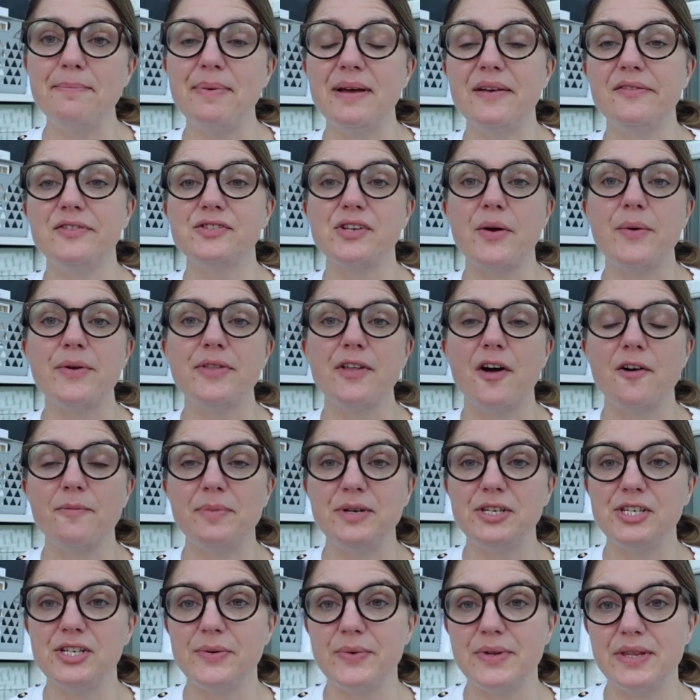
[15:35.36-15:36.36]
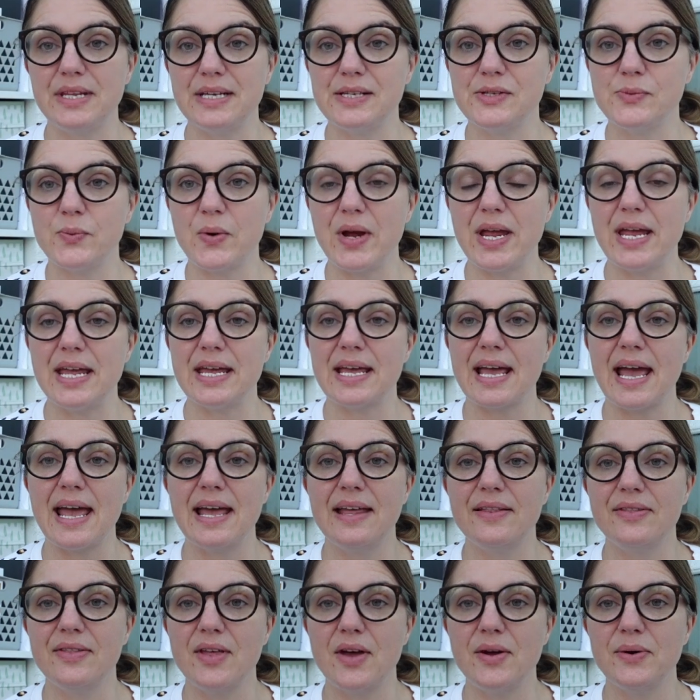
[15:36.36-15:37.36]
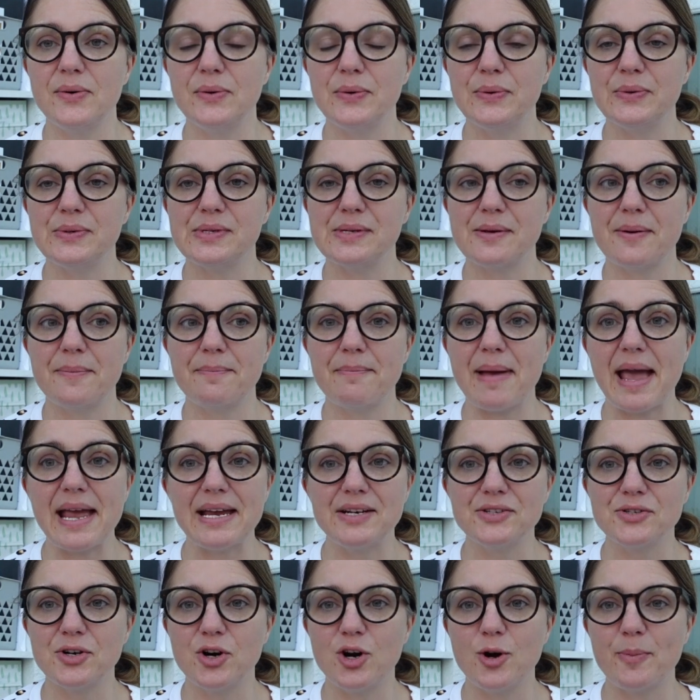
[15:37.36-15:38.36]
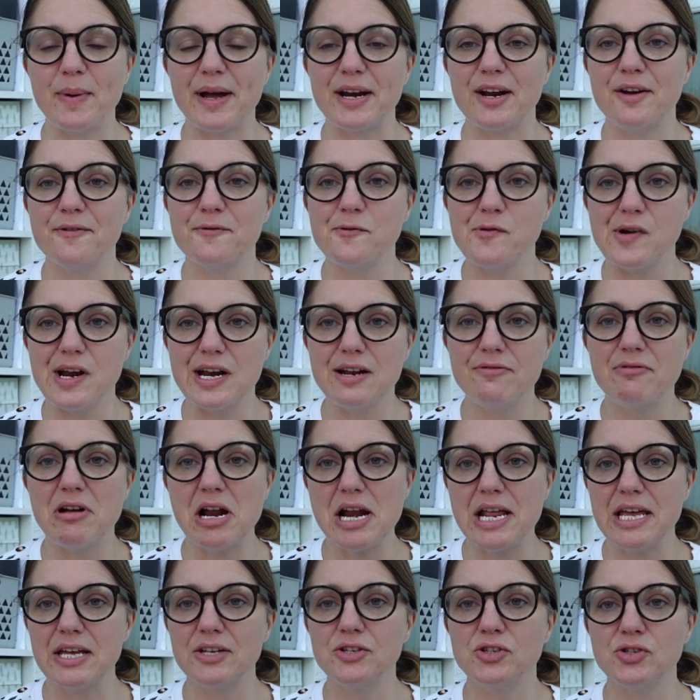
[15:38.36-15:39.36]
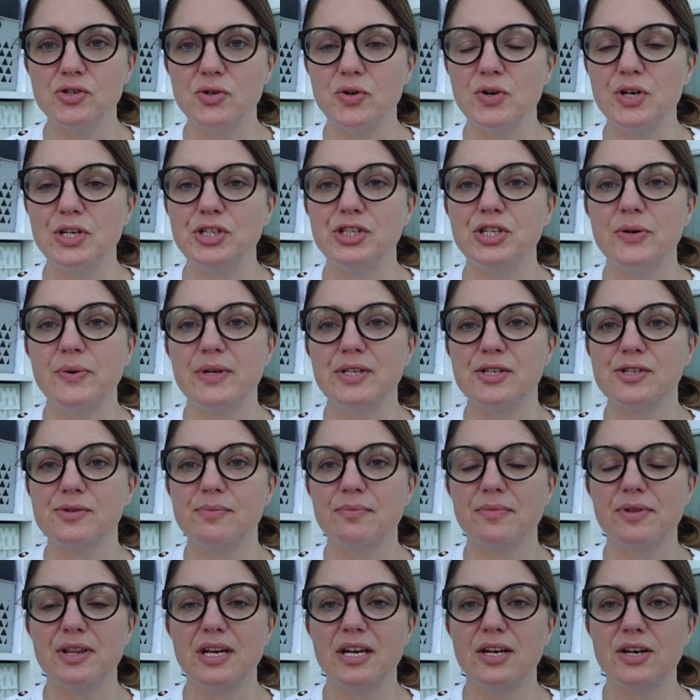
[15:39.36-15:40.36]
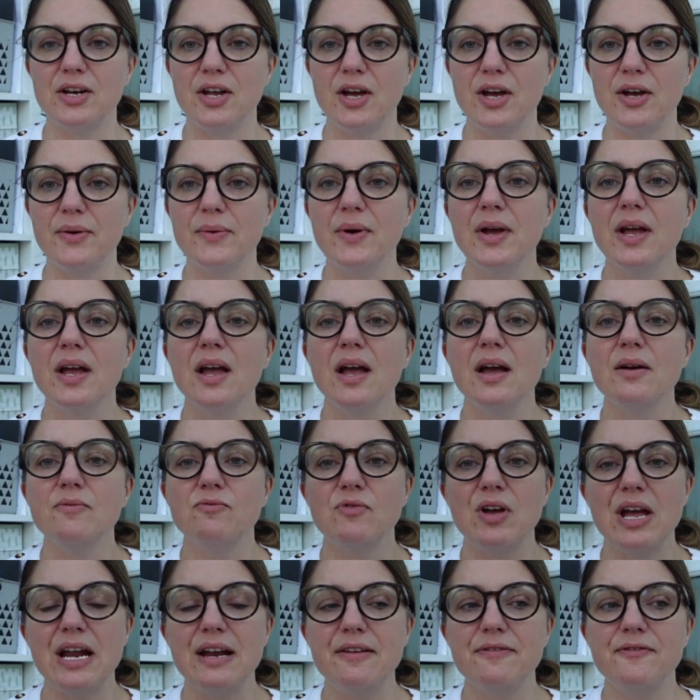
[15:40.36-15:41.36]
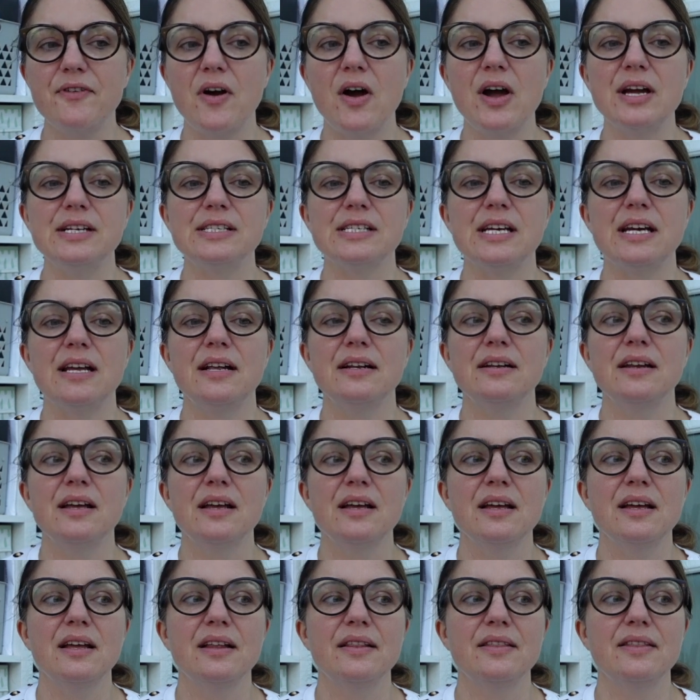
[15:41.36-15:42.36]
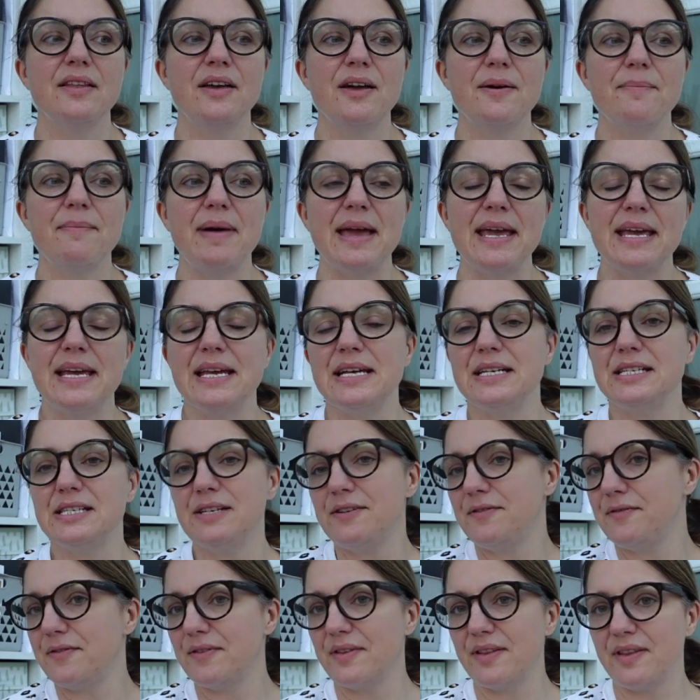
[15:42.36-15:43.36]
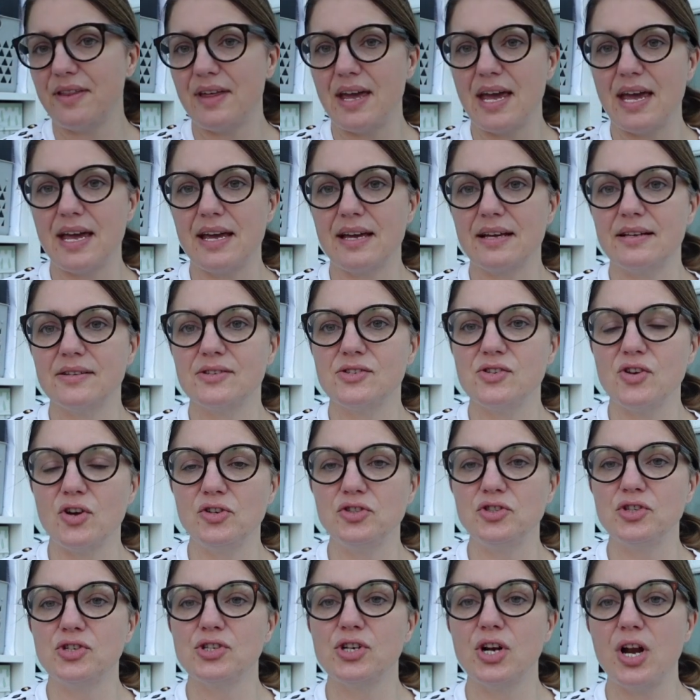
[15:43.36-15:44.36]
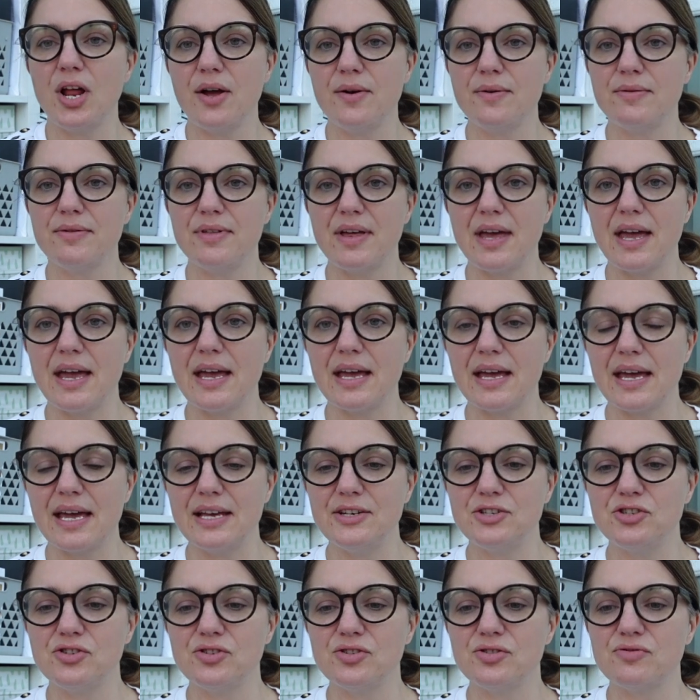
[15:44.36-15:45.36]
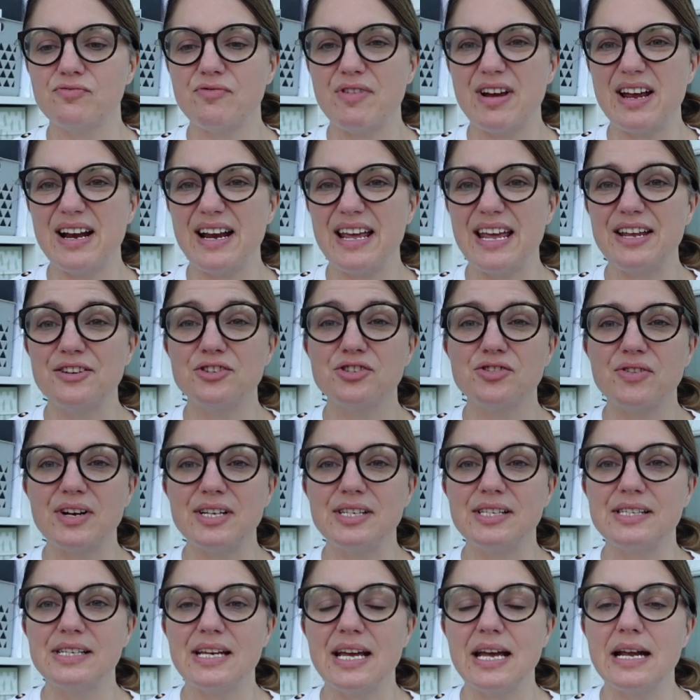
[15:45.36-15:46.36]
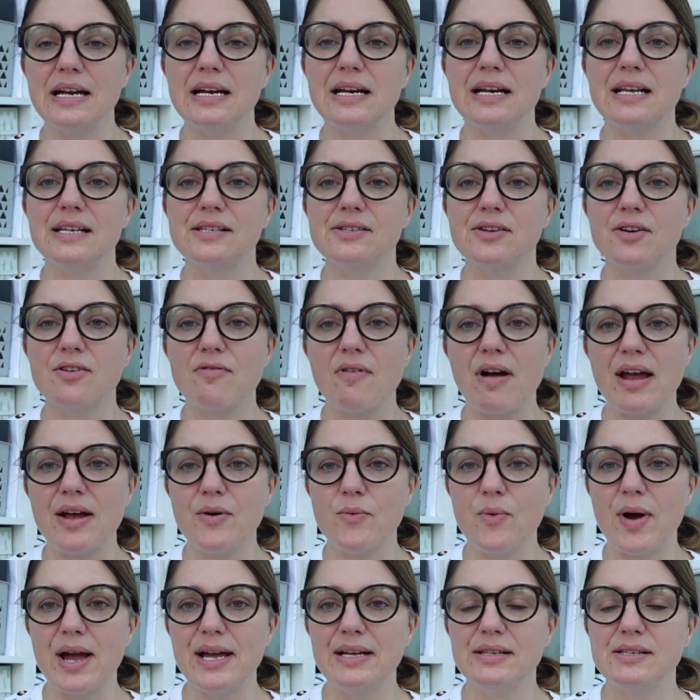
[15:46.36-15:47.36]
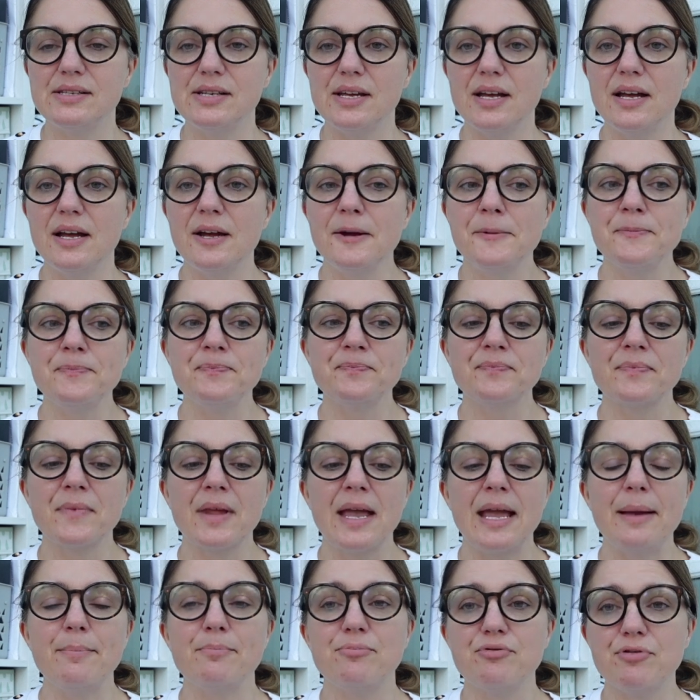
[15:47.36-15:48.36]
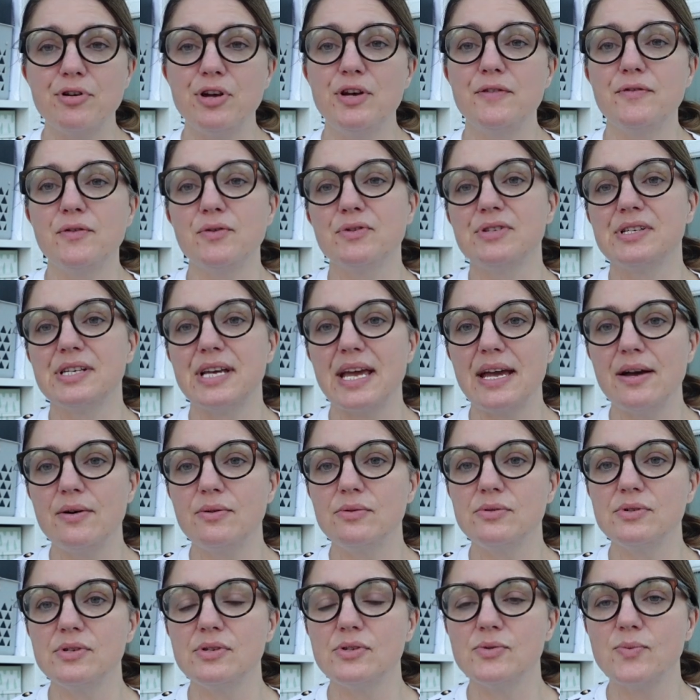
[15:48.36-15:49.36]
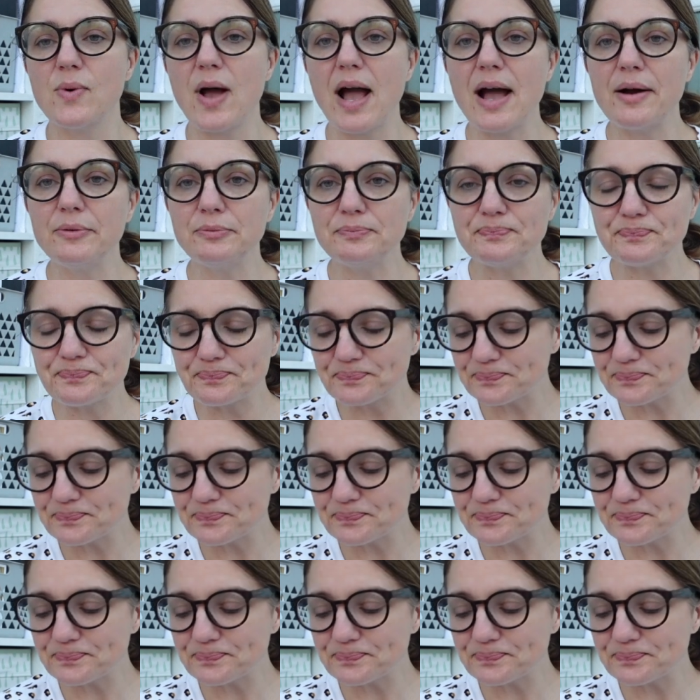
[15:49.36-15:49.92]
bit of sewing that I've been doing this week, getting those made up. And I've really, really enjoyed doing something new. Really finding that making different things, not just clothing, is just really interesting. And it's a great way to improve your skills as well.